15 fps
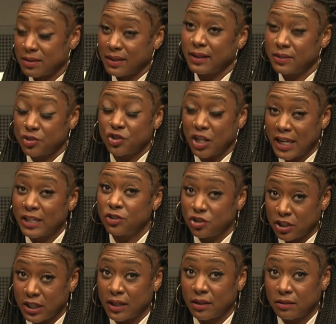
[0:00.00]
That's
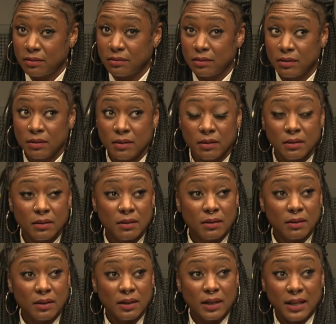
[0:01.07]
changing
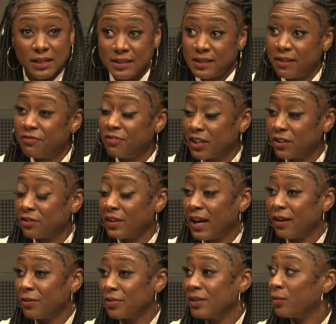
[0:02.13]
because they figured
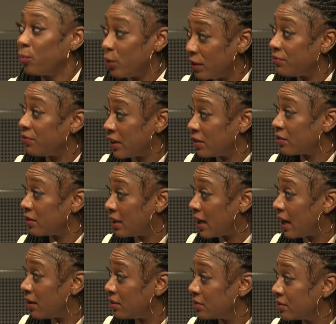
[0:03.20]
out that we figured it out.